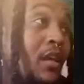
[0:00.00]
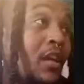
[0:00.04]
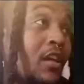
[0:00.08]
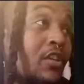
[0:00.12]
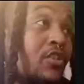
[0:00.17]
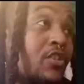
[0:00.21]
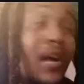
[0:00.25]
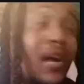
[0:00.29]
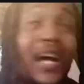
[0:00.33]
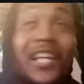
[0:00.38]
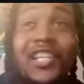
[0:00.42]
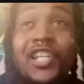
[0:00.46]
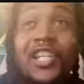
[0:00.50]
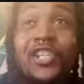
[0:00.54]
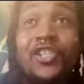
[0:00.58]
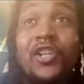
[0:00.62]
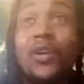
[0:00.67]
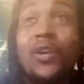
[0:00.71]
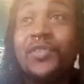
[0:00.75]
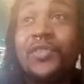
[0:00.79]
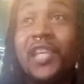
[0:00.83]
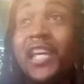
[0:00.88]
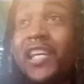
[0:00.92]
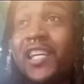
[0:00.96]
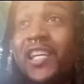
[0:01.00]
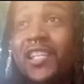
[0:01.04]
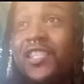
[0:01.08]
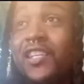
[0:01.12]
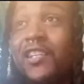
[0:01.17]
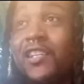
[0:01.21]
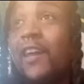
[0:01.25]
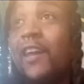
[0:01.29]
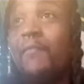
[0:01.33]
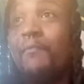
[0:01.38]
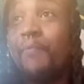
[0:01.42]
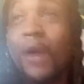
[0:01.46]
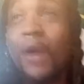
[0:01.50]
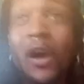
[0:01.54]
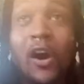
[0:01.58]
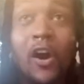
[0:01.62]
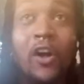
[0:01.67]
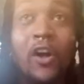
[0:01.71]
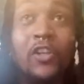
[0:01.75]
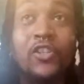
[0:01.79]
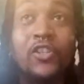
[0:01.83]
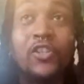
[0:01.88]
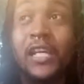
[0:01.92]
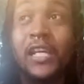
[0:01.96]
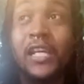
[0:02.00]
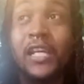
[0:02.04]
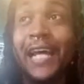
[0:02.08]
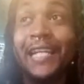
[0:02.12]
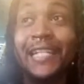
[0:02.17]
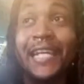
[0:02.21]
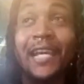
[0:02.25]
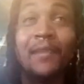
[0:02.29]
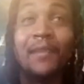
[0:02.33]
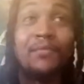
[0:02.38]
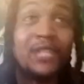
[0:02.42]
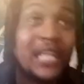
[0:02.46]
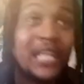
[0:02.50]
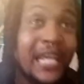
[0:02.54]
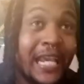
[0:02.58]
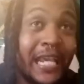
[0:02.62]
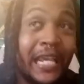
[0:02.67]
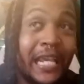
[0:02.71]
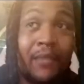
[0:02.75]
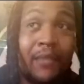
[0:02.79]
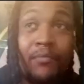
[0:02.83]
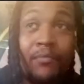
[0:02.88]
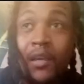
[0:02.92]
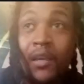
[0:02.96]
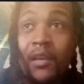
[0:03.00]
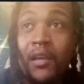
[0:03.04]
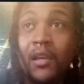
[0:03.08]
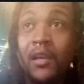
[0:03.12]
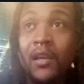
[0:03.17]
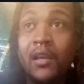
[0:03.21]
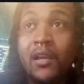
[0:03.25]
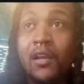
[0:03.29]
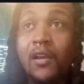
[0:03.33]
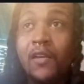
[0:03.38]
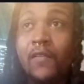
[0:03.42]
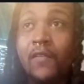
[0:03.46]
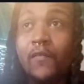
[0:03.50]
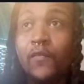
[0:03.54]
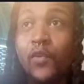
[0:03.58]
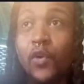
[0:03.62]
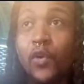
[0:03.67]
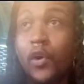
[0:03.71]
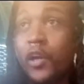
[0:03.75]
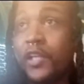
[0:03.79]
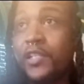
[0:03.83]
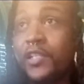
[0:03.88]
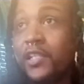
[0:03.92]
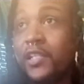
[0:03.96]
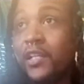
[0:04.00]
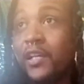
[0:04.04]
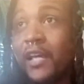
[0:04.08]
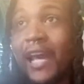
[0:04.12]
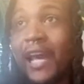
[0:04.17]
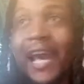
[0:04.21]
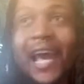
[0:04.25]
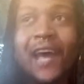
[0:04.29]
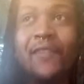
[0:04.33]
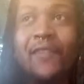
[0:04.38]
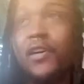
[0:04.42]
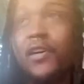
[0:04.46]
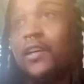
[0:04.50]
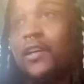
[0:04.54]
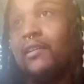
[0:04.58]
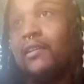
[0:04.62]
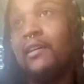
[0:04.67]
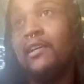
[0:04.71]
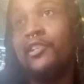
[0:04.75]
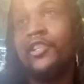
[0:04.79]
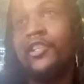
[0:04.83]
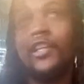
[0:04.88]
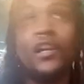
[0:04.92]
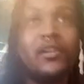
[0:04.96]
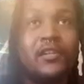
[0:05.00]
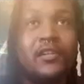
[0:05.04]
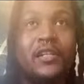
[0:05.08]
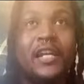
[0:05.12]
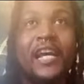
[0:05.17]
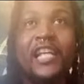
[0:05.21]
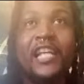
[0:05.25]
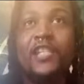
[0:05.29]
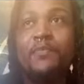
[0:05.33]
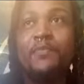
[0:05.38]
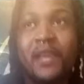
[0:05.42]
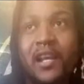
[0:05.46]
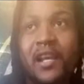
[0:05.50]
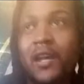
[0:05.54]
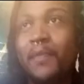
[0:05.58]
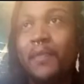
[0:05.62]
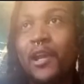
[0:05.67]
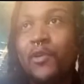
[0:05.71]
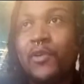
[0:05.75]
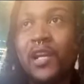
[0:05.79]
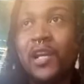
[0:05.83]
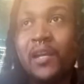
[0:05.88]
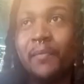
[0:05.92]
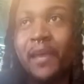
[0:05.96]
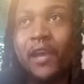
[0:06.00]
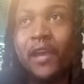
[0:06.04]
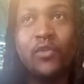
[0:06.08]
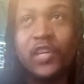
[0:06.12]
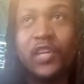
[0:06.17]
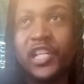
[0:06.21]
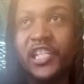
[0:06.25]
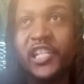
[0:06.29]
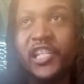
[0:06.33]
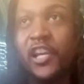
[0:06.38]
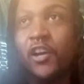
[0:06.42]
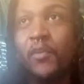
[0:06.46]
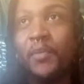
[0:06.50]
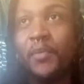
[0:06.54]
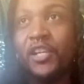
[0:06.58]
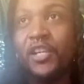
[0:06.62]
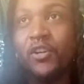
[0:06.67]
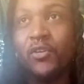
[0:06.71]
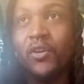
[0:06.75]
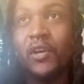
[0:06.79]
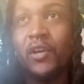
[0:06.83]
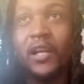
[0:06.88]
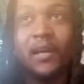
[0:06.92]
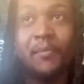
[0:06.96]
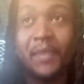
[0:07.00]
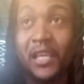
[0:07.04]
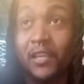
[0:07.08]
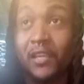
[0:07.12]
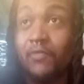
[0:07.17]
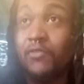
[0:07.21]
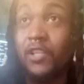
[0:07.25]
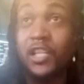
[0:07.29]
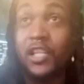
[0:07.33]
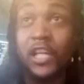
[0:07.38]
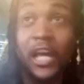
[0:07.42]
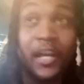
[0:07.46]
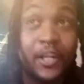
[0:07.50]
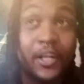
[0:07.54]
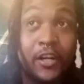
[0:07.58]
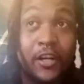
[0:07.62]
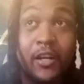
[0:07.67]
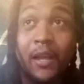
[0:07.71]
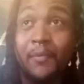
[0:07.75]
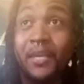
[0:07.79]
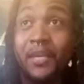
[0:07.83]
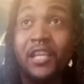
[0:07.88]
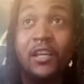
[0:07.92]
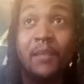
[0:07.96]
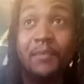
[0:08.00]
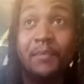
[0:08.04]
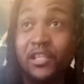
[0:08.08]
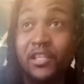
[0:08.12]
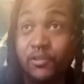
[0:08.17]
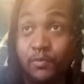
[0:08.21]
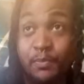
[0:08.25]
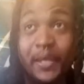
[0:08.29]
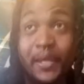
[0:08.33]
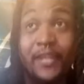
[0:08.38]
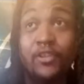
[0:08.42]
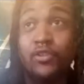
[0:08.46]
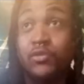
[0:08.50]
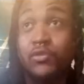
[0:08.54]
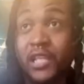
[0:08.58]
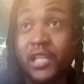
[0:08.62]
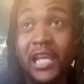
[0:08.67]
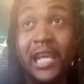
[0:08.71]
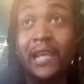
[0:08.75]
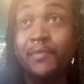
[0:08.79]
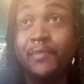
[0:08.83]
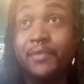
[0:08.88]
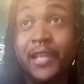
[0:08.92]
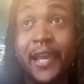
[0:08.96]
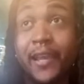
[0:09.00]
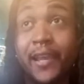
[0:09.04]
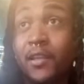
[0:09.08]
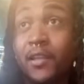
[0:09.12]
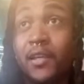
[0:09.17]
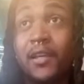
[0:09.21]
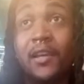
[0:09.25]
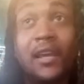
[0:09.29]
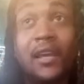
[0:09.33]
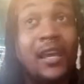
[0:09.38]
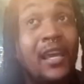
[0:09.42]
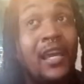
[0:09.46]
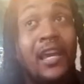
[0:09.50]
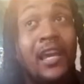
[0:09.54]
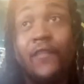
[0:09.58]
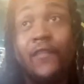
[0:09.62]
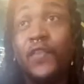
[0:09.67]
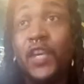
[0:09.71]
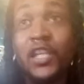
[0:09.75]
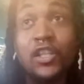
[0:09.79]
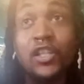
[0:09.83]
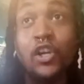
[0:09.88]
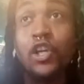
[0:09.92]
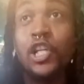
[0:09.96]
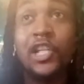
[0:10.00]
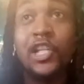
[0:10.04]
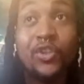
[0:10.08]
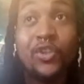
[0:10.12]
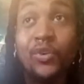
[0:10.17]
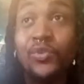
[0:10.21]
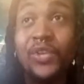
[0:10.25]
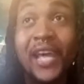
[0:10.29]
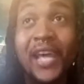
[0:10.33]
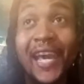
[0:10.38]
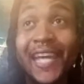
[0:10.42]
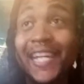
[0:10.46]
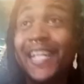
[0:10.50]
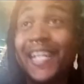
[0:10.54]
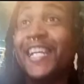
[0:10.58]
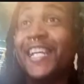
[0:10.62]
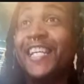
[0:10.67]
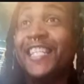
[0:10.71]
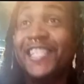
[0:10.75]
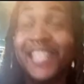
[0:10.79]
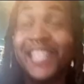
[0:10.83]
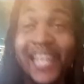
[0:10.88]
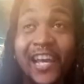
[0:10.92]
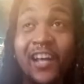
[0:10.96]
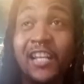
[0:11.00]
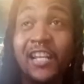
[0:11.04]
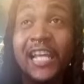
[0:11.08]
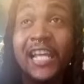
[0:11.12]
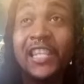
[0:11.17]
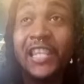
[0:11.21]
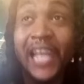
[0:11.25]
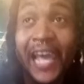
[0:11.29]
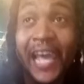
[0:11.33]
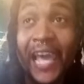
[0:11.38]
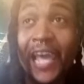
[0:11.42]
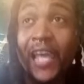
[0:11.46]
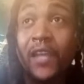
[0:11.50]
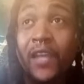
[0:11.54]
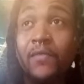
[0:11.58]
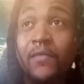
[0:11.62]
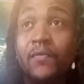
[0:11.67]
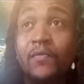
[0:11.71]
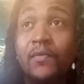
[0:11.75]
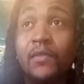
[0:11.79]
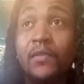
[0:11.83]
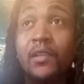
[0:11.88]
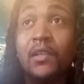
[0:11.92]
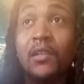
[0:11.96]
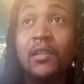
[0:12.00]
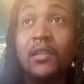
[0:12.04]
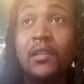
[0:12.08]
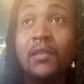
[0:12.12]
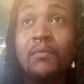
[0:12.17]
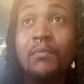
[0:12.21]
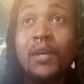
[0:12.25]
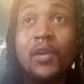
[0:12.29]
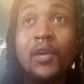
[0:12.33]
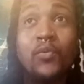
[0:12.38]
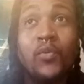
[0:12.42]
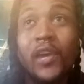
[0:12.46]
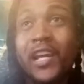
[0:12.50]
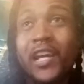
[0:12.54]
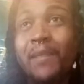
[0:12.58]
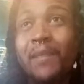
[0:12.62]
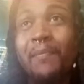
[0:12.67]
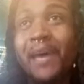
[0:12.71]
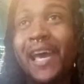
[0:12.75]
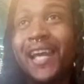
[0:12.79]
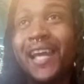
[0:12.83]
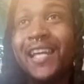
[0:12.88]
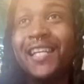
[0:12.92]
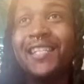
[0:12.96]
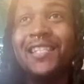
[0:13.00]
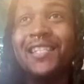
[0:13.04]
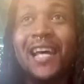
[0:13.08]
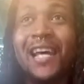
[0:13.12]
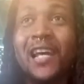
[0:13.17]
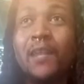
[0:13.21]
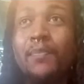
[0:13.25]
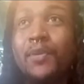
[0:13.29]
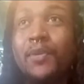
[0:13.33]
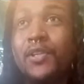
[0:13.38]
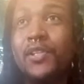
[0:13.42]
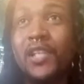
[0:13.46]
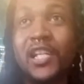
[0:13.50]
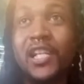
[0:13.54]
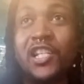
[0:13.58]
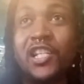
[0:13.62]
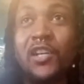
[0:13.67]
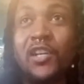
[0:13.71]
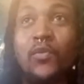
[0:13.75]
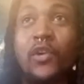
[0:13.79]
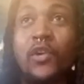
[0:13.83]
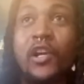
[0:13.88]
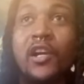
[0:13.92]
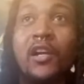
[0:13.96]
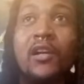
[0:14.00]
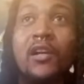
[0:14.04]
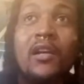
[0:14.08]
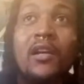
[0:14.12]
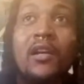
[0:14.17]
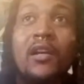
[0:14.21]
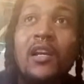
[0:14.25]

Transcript: So I just don't think it's enough balls on the goddamn team for us to have a certain nice pickup at running back. What is he going to be doing? I mean, special teams, like if he's going to do that and excel at that, but running back is not a position where,